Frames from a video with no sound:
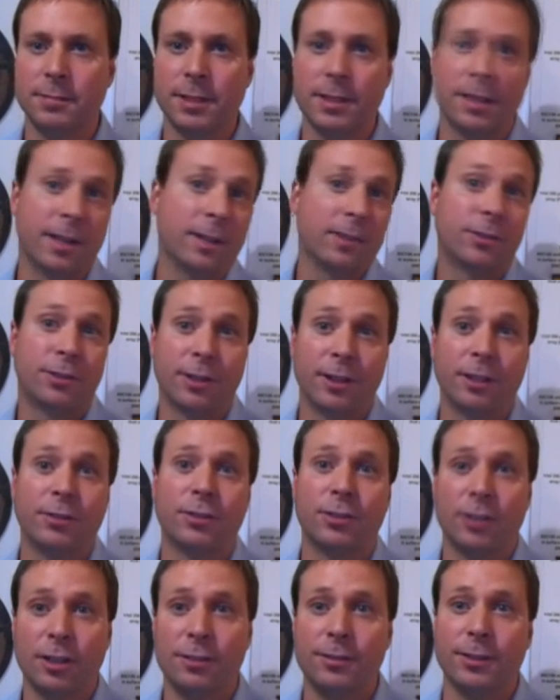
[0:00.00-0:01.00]
in the history
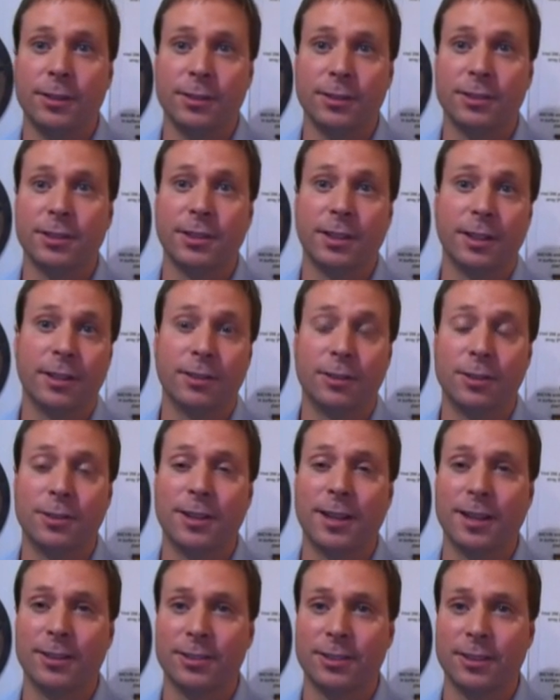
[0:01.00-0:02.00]
of servers in, in
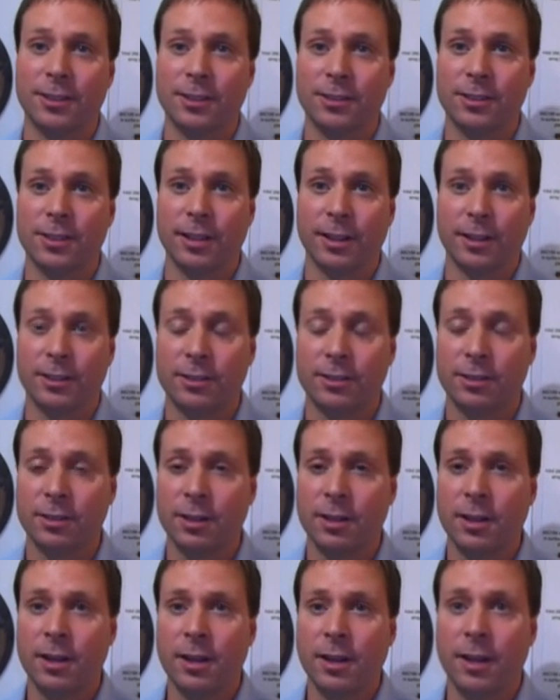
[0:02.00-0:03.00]
2006.
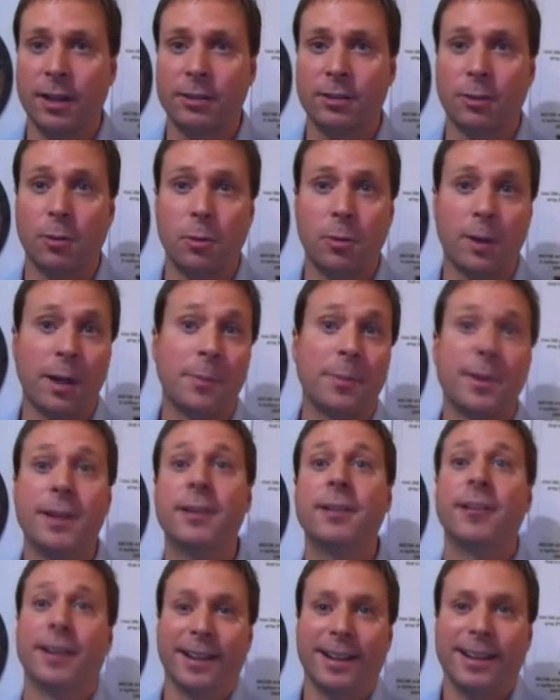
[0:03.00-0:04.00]
And so what I'm
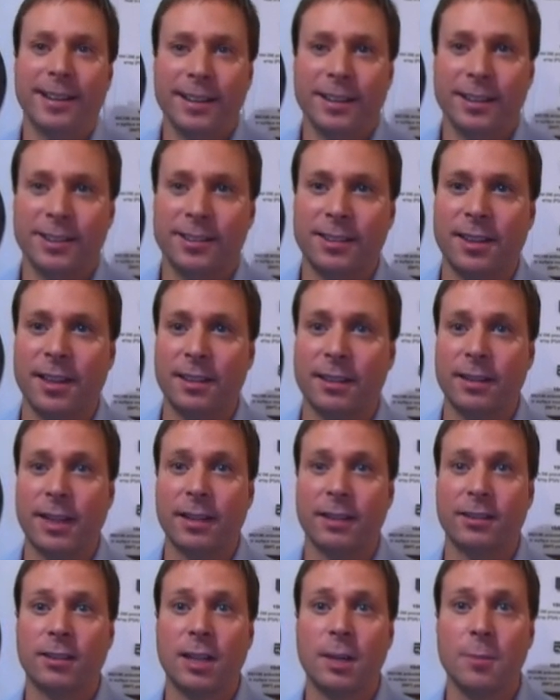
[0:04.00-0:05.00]
hearing is that
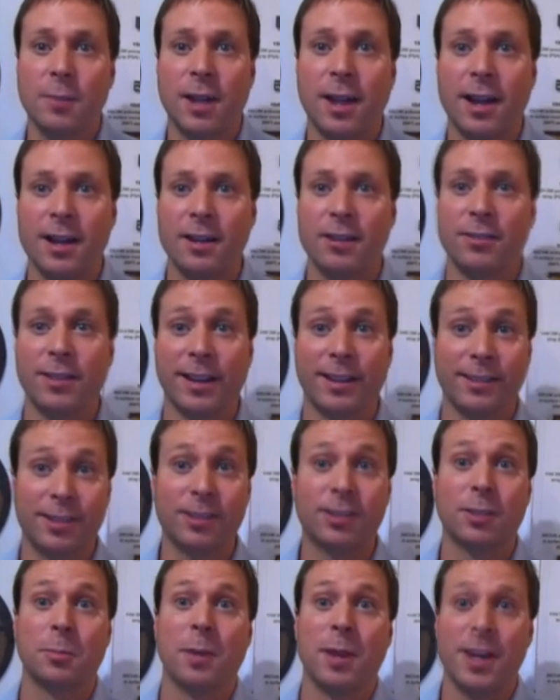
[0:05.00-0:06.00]
that same kind of
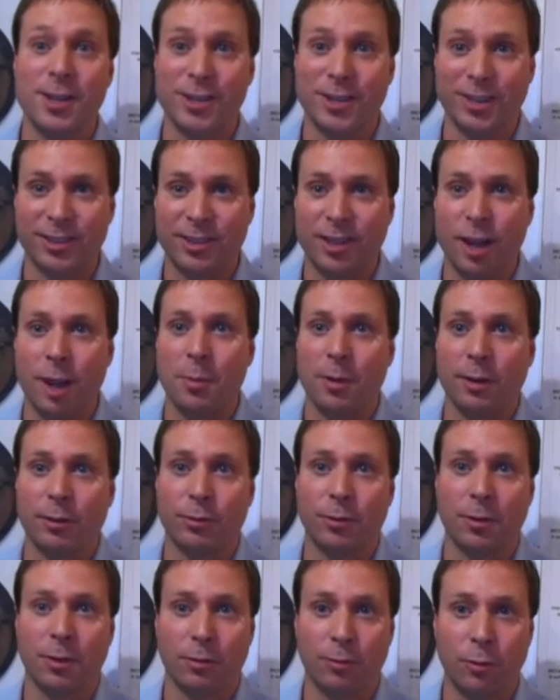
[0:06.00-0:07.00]
anticipation is coming
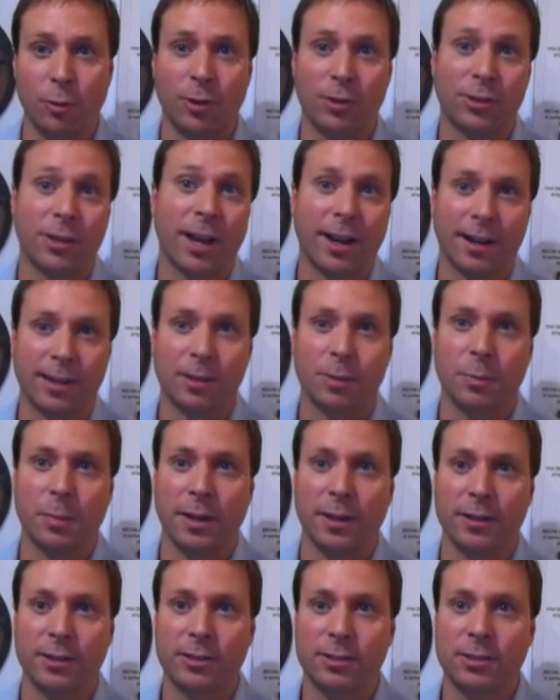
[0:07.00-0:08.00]
for the four socket
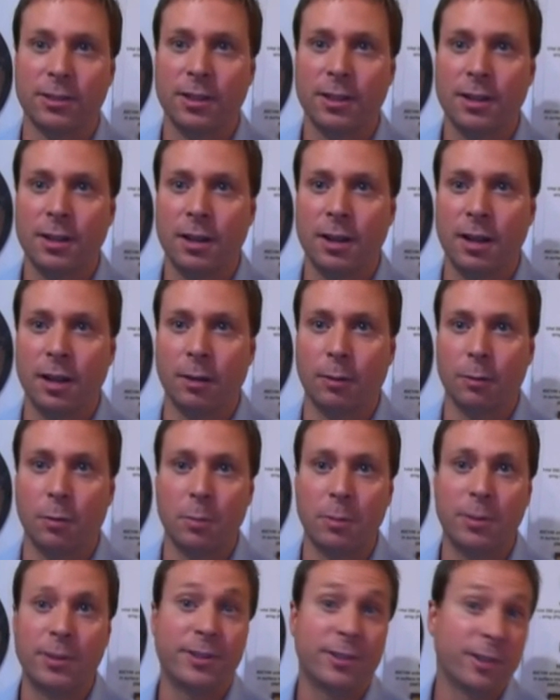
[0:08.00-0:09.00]
space. Uh,
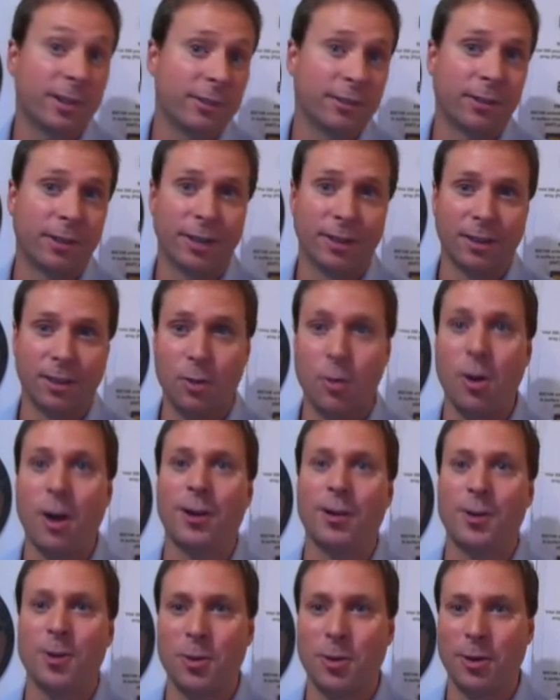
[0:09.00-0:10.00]
we'll be delivering the
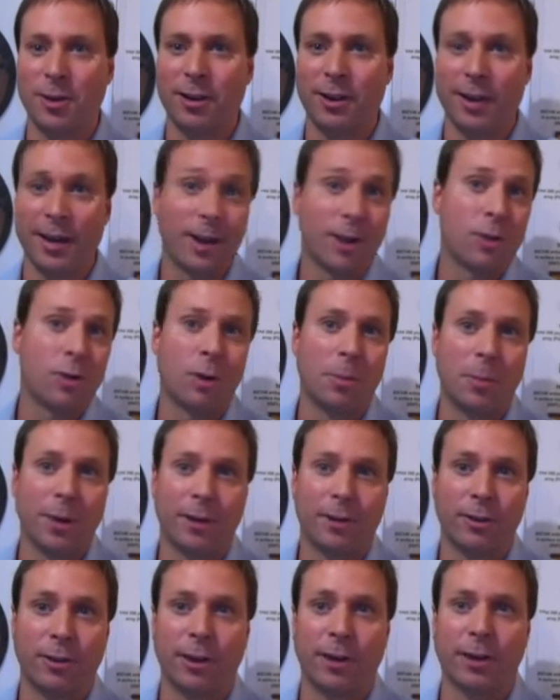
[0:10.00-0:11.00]
quad core and core
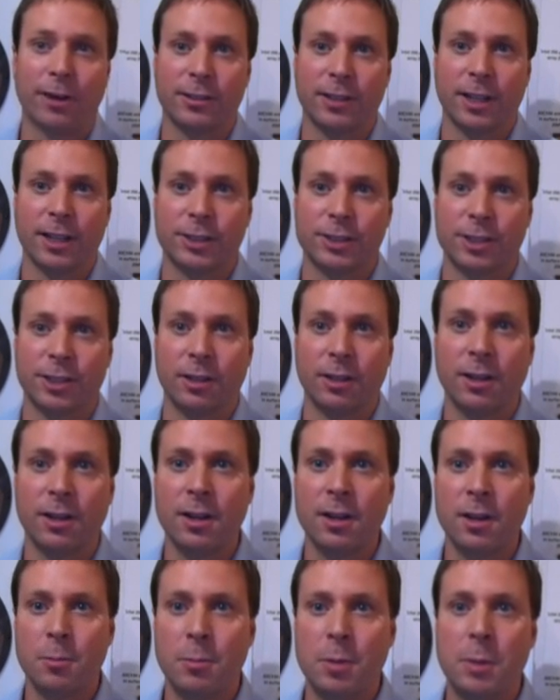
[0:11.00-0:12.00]
microarchitecture
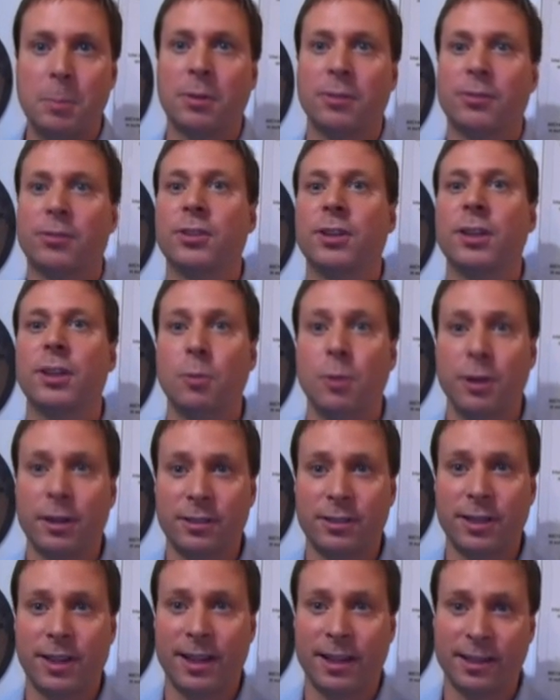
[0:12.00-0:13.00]
people have seen what
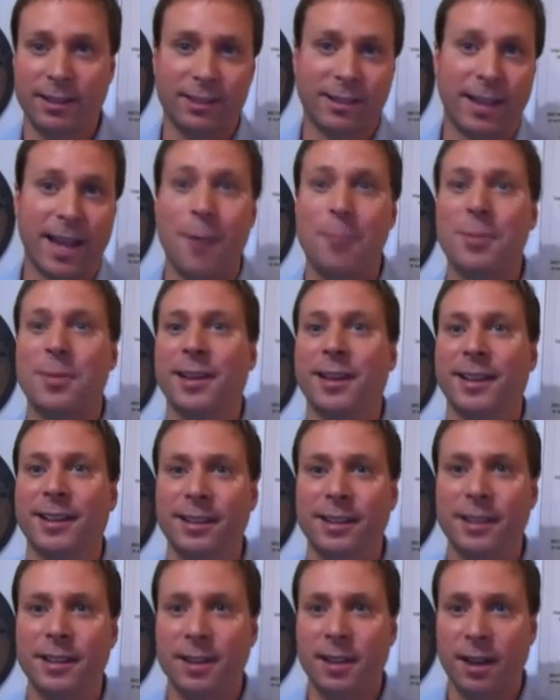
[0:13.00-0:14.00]
is, is happening
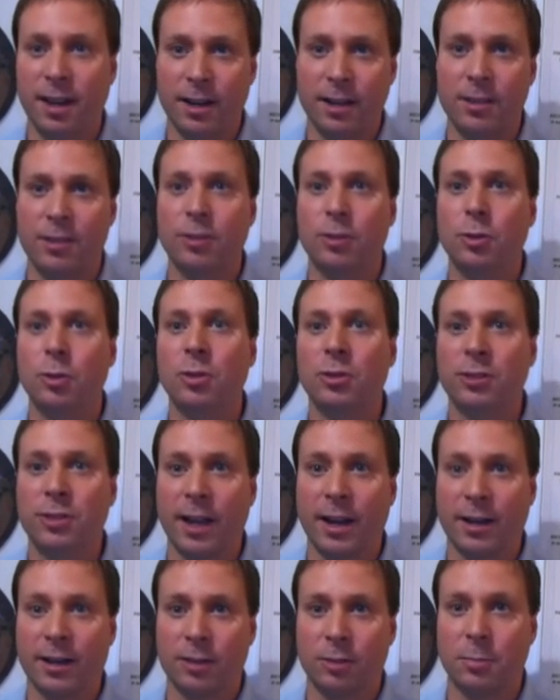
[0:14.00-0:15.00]
uh, in the dual
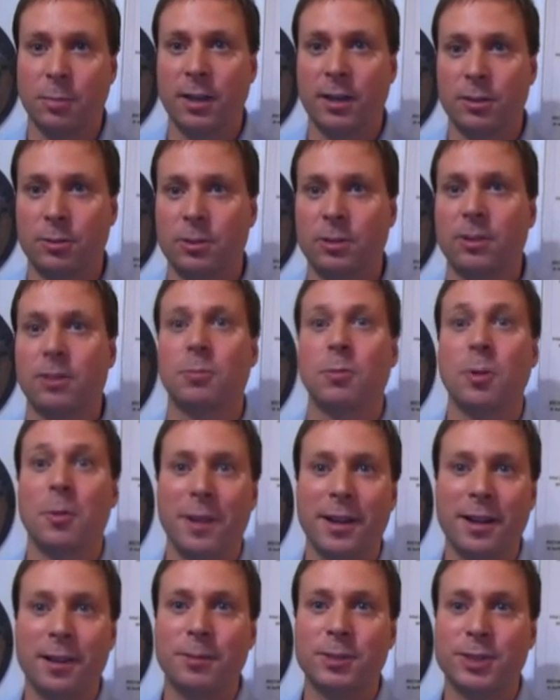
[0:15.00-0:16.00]
socket space with this
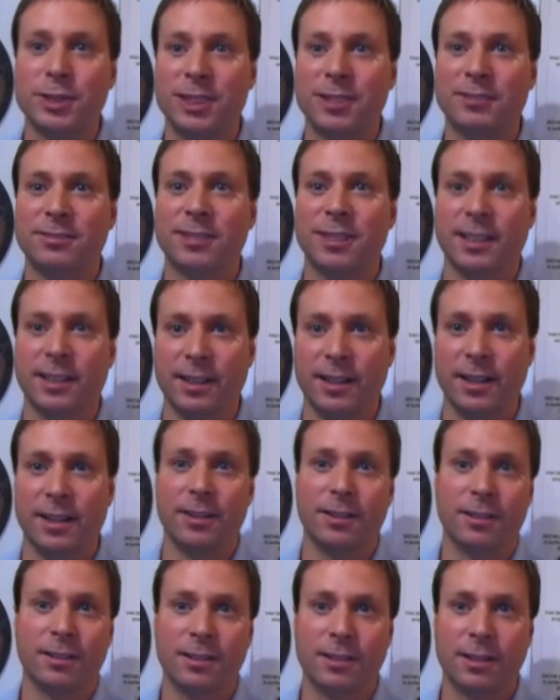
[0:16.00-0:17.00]
momentum shift and,
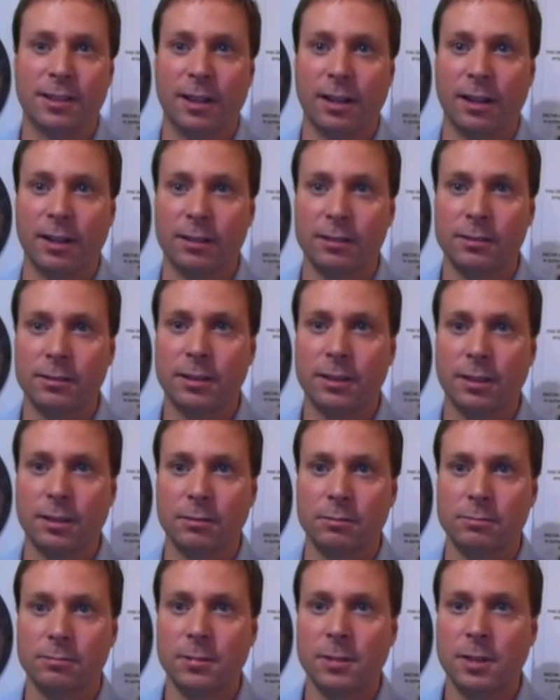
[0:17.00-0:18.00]
and uh, you
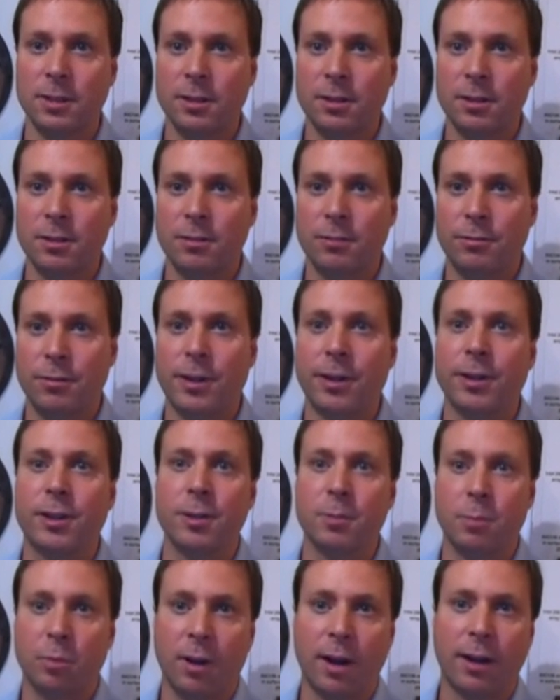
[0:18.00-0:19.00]
know, very
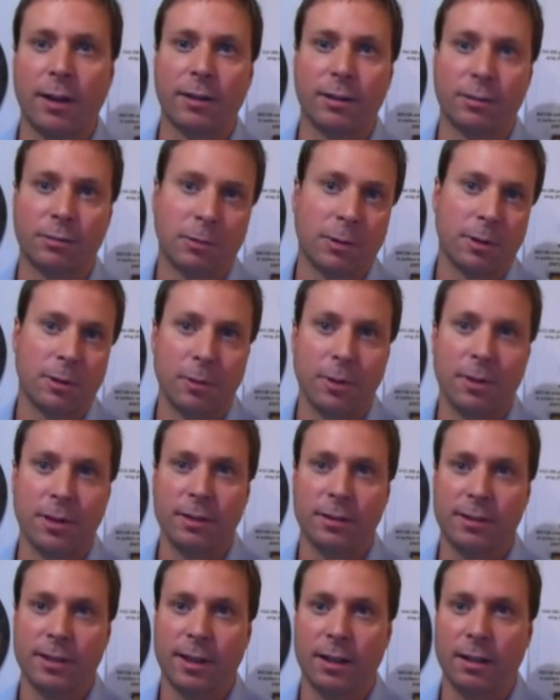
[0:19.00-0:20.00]
good progress with, with
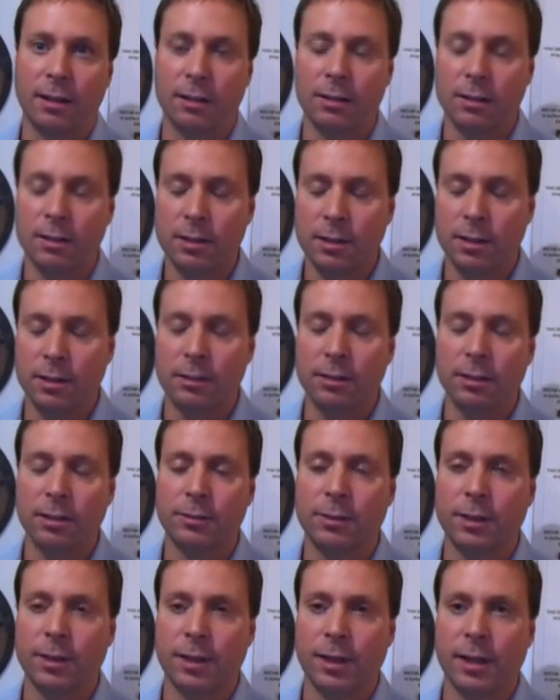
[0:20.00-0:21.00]
Intel in
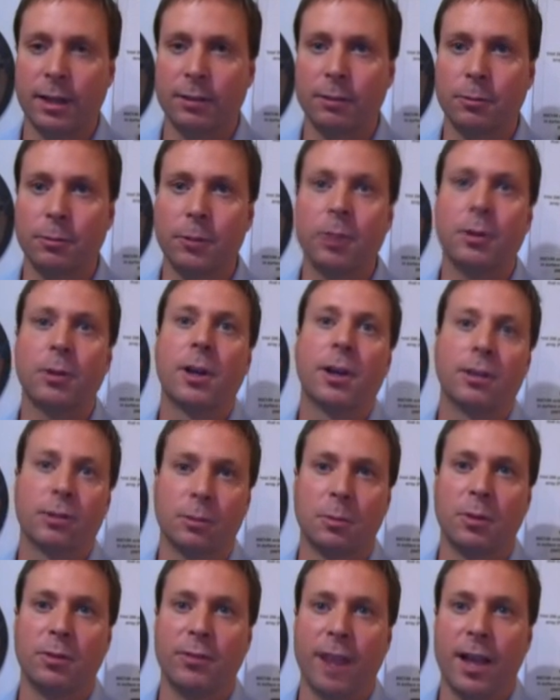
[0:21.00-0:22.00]
delivering uh, real
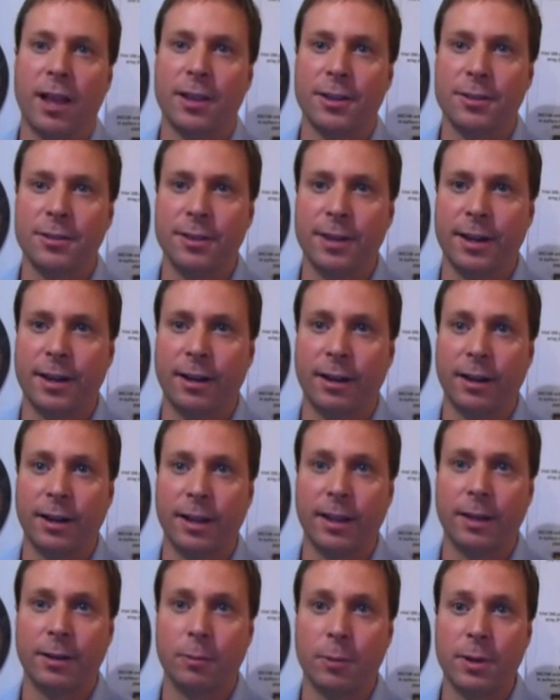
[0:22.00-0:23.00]
customer value there.
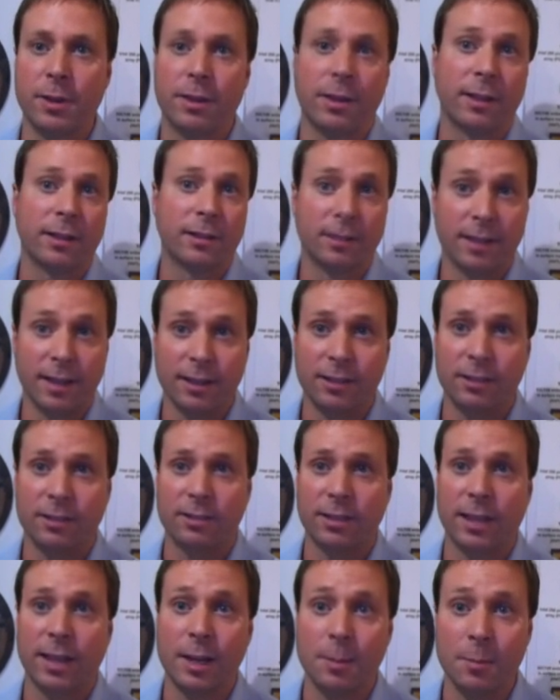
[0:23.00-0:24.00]
And we think that that
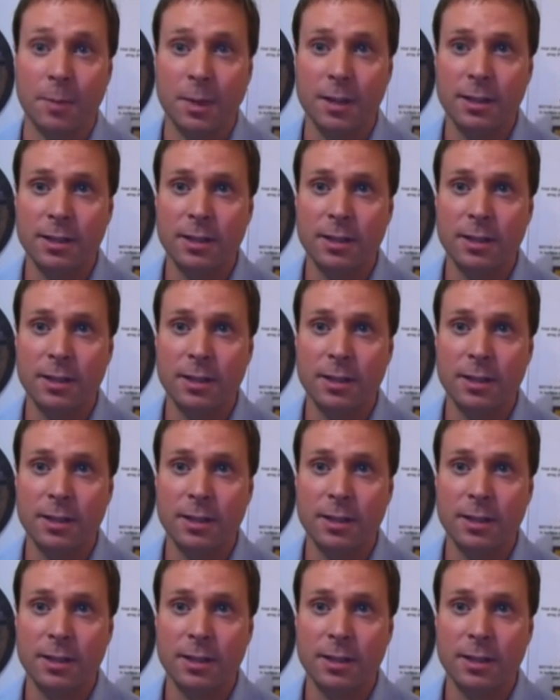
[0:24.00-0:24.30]
same